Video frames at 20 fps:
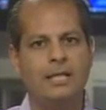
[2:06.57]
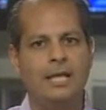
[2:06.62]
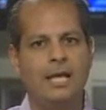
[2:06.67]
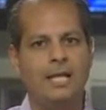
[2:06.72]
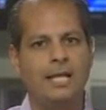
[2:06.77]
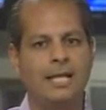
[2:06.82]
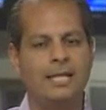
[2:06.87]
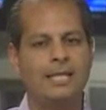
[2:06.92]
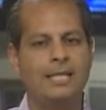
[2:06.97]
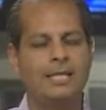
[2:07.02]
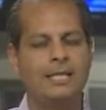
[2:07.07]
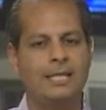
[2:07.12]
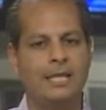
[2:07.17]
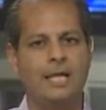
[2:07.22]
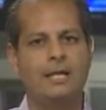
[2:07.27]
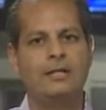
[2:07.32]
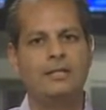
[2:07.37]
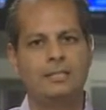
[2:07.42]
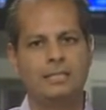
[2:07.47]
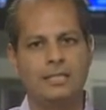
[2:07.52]
And I can
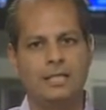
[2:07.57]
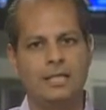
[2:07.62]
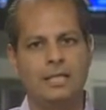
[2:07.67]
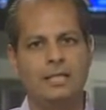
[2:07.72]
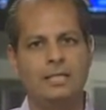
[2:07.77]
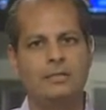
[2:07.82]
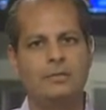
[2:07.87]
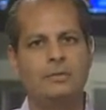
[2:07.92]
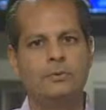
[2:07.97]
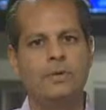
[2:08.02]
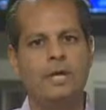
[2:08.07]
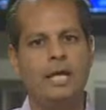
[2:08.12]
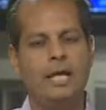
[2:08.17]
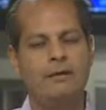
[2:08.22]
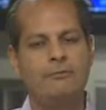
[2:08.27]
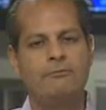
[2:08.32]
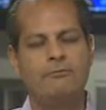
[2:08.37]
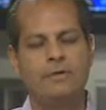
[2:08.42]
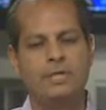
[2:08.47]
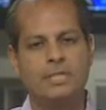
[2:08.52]
guarantee you,
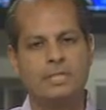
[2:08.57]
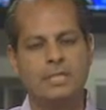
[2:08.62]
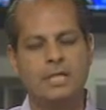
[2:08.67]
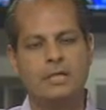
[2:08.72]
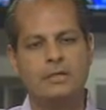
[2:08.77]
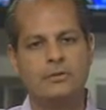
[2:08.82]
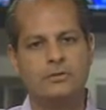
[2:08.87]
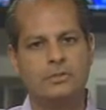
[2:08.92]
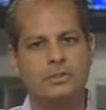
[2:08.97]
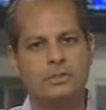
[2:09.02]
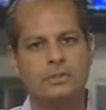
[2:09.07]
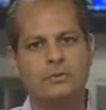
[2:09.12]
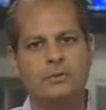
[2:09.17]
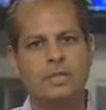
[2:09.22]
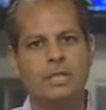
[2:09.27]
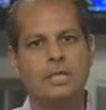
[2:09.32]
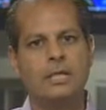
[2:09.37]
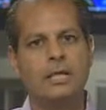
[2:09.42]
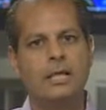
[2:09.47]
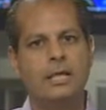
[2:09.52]
every single
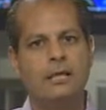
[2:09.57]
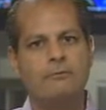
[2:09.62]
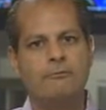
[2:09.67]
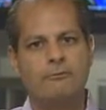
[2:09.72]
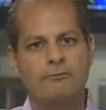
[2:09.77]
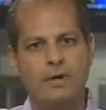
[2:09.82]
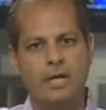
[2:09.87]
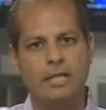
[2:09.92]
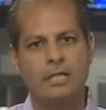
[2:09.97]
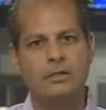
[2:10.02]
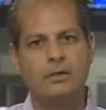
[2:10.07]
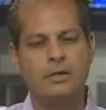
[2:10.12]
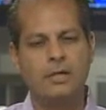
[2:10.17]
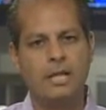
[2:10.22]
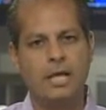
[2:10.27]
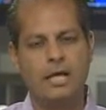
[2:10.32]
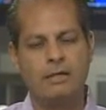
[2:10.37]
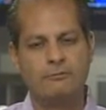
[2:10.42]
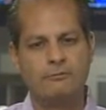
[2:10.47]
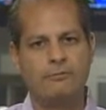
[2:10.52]
student, friend or
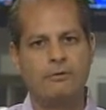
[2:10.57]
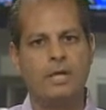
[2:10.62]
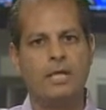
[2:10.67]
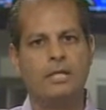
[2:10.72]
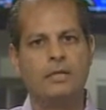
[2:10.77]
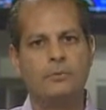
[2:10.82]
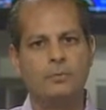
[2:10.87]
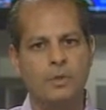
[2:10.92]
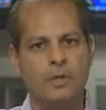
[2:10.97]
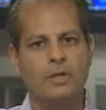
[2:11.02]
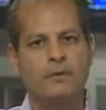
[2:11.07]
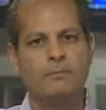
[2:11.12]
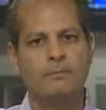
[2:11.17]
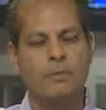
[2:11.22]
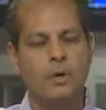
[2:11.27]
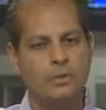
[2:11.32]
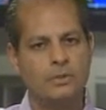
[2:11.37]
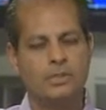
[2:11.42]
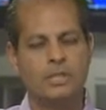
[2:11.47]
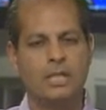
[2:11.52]
not friend, would have
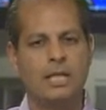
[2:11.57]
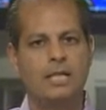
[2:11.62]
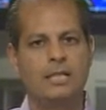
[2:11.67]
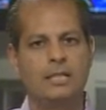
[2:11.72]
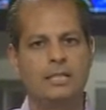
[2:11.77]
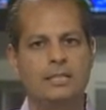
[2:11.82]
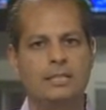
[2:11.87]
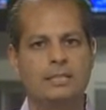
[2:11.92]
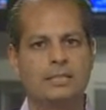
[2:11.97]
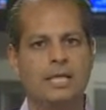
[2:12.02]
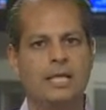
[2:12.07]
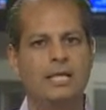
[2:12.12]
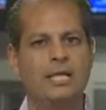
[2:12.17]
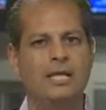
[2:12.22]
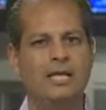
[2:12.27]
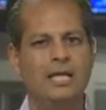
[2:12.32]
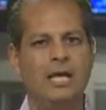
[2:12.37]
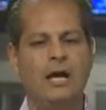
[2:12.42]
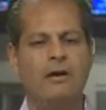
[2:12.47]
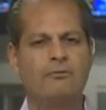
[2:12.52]
most likely said,
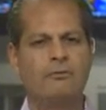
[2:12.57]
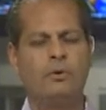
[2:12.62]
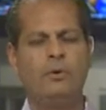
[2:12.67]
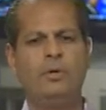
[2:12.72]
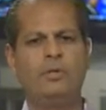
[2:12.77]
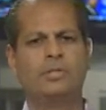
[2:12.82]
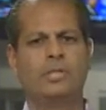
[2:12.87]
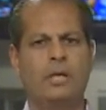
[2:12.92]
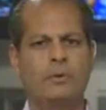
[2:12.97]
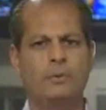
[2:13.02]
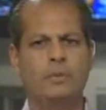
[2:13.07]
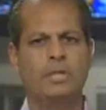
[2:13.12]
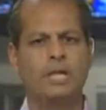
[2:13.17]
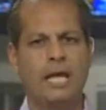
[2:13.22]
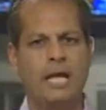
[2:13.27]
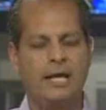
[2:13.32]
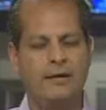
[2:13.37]
of course I wouldn't